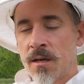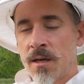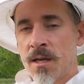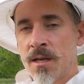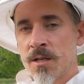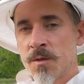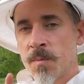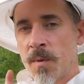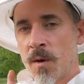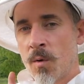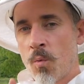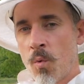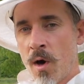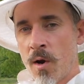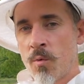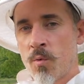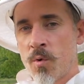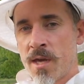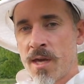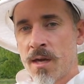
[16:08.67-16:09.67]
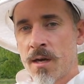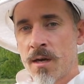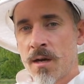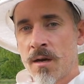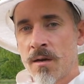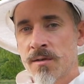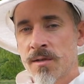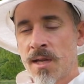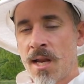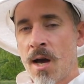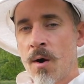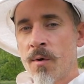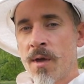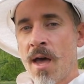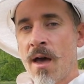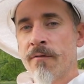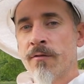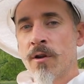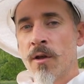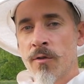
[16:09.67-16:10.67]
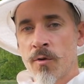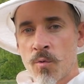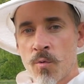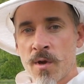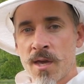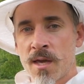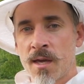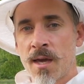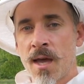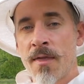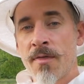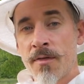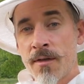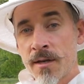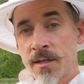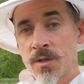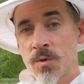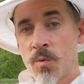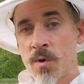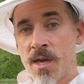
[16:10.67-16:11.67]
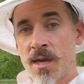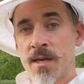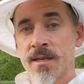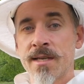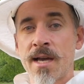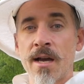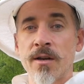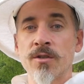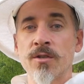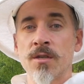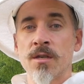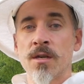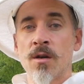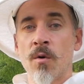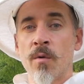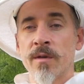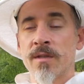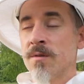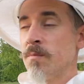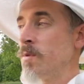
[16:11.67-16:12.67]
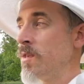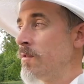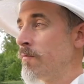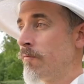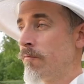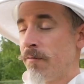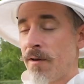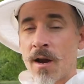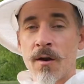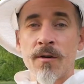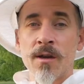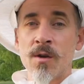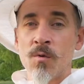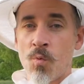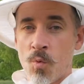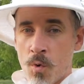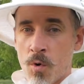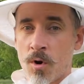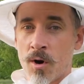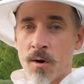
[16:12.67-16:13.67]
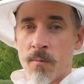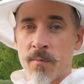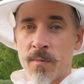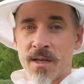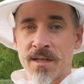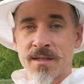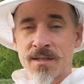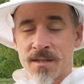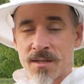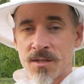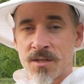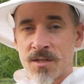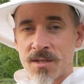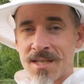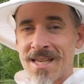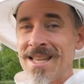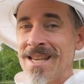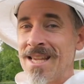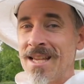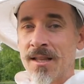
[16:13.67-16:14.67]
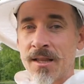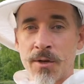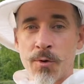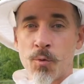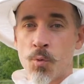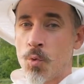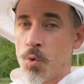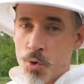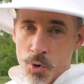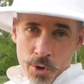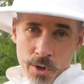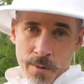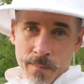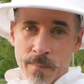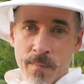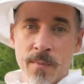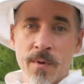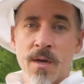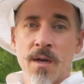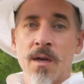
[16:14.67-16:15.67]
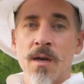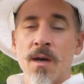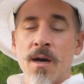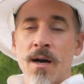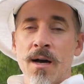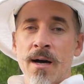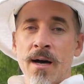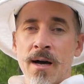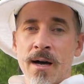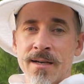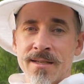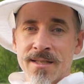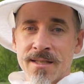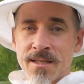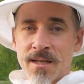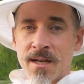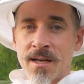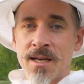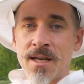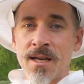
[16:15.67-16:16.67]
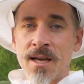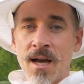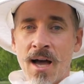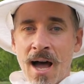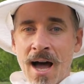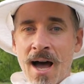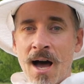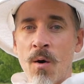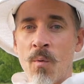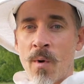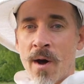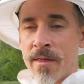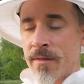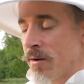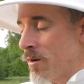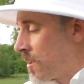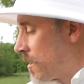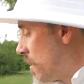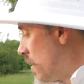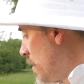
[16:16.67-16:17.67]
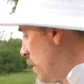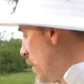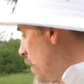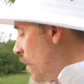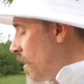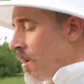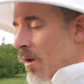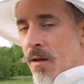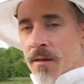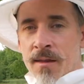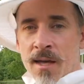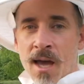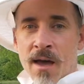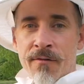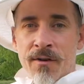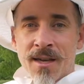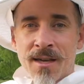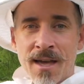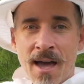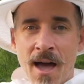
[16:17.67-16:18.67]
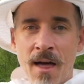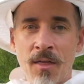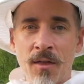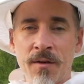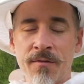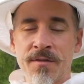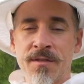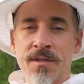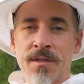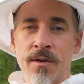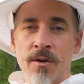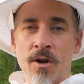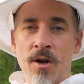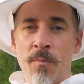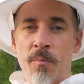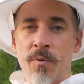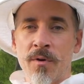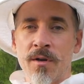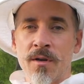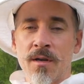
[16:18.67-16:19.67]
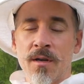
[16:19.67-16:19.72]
It has been 1 week, so now we have another week. And this week is actually going to be very warm, exceedingly warm. Sunny, hot weather. They have a gallon of syrup.